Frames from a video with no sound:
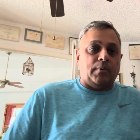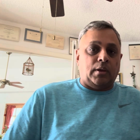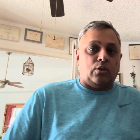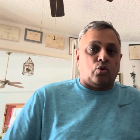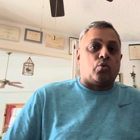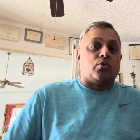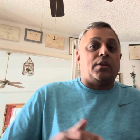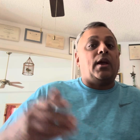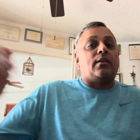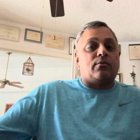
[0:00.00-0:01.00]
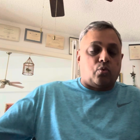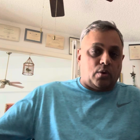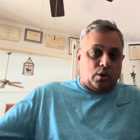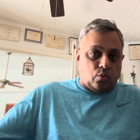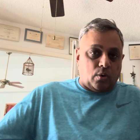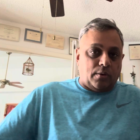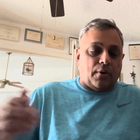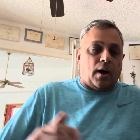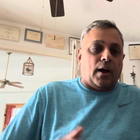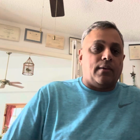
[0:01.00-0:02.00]
is toward the end of
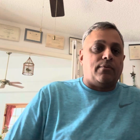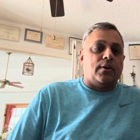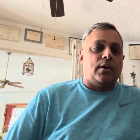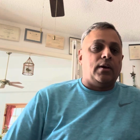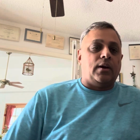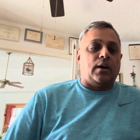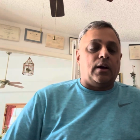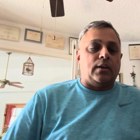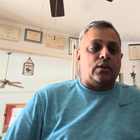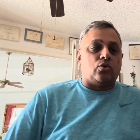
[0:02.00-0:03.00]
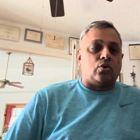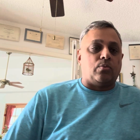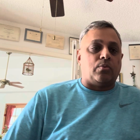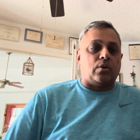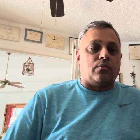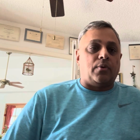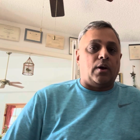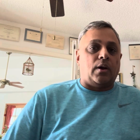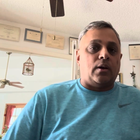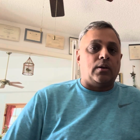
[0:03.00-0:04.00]
2025 in terms of
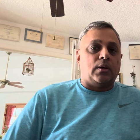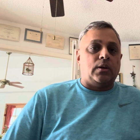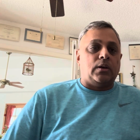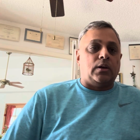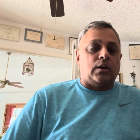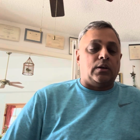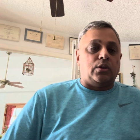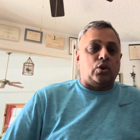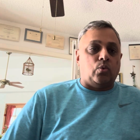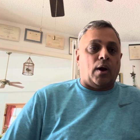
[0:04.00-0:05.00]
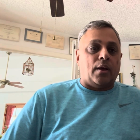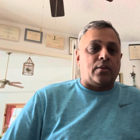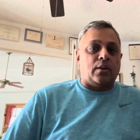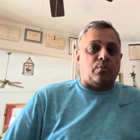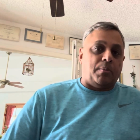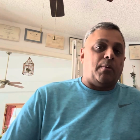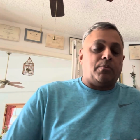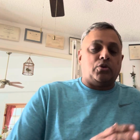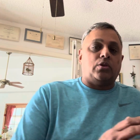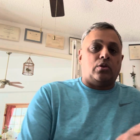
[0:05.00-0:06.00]
the U.S. It'll be
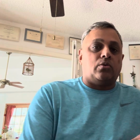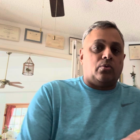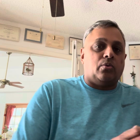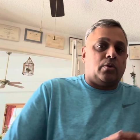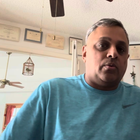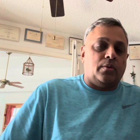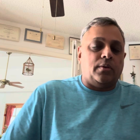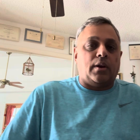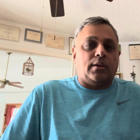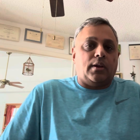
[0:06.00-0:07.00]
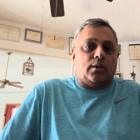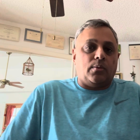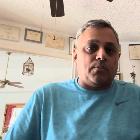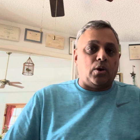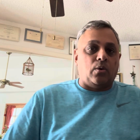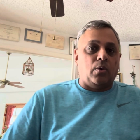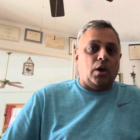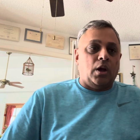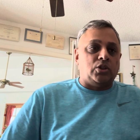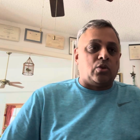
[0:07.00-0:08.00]
published a little earlier in the United Kingdom. So
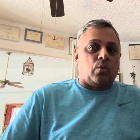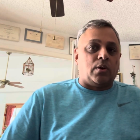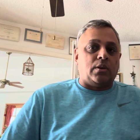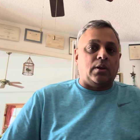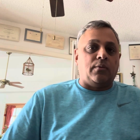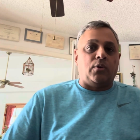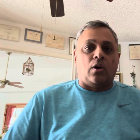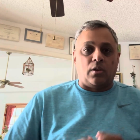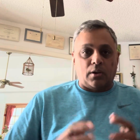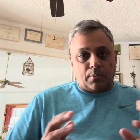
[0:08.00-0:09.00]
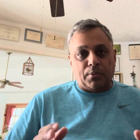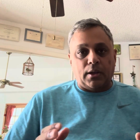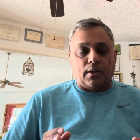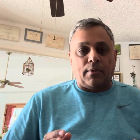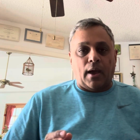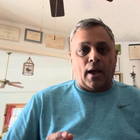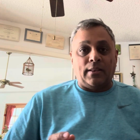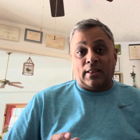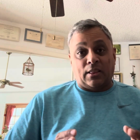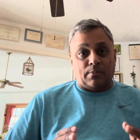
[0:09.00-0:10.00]
just wanted to give y'all an update on that.
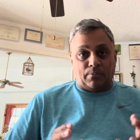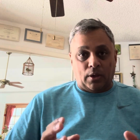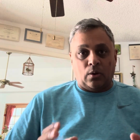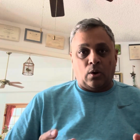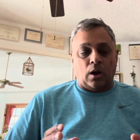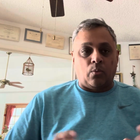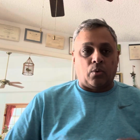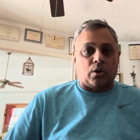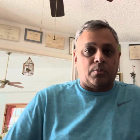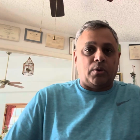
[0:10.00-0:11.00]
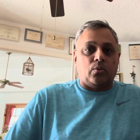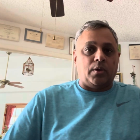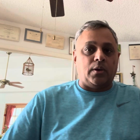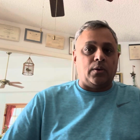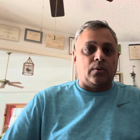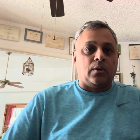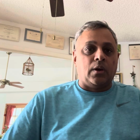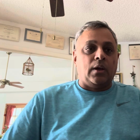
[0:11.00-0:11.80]
That's something we're going to be doing here.